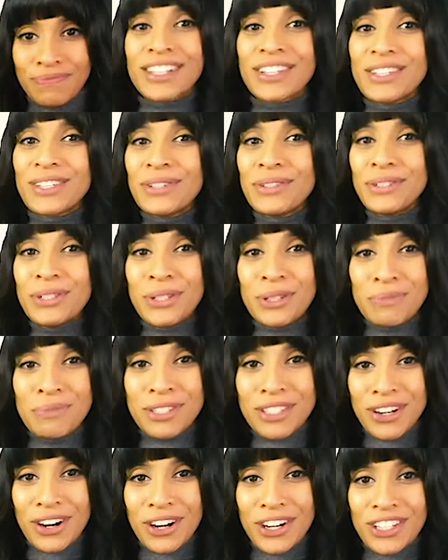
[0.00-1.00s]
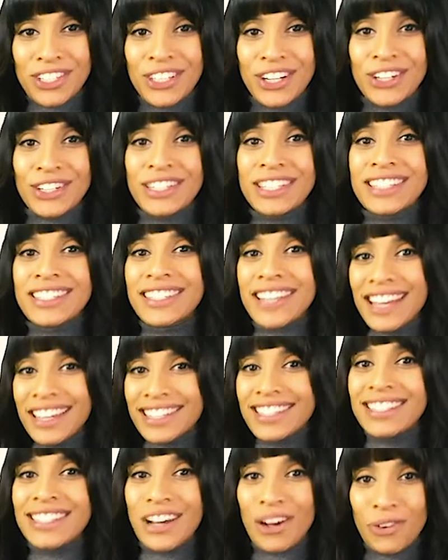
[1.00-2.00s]
YouTube stars are
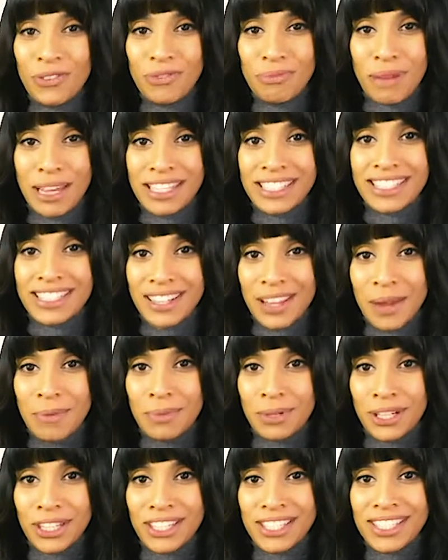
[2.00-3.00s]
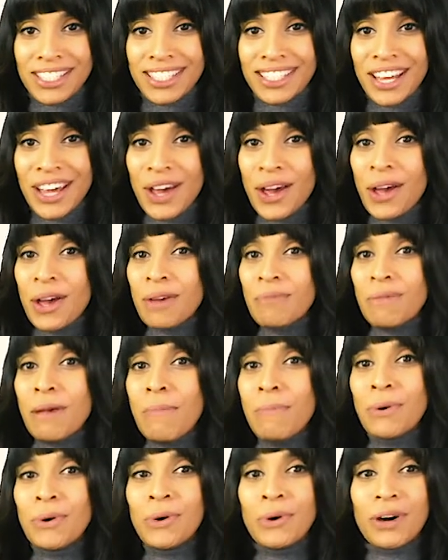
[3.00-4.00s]
today's self-made celebrities.
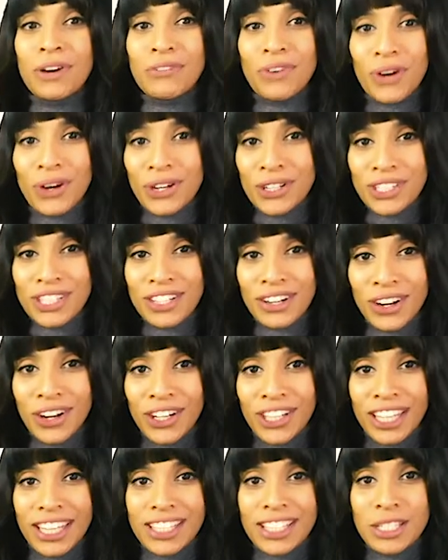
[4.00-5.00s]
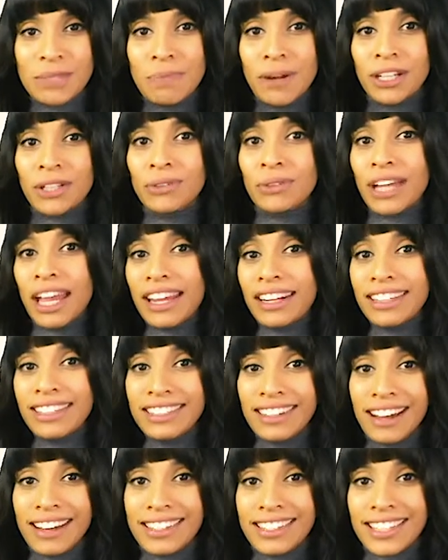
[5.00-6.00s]
People who have earned an audience by creating
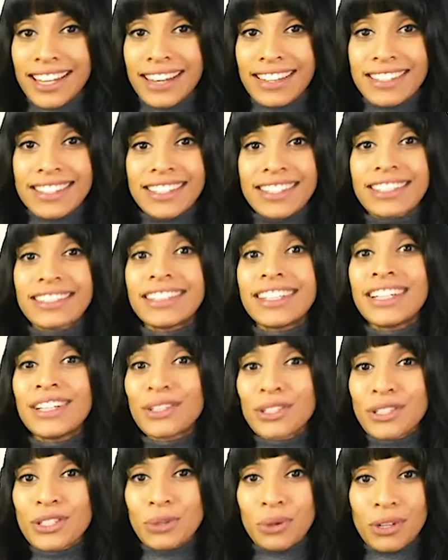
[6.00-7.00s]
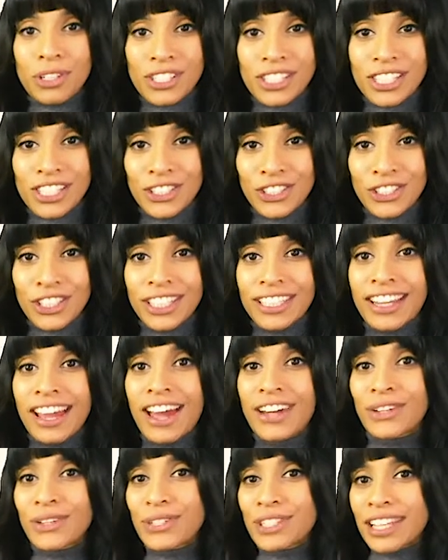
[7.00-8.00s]
content geared toward teaching,
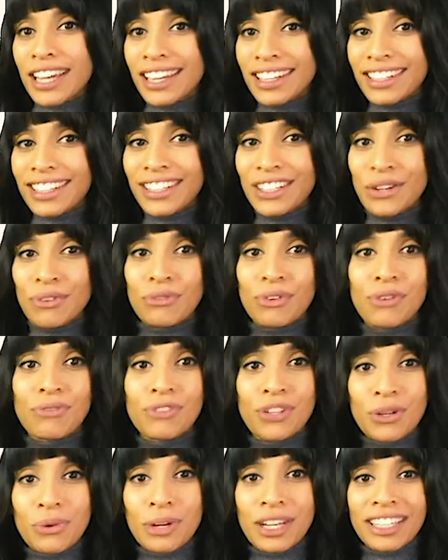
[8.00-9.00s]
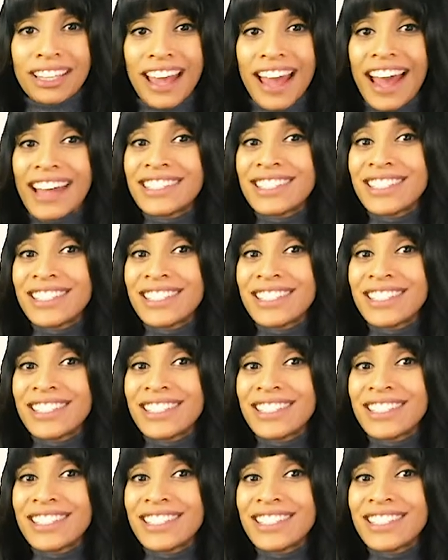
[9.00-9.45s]
entertaining, reviewing, and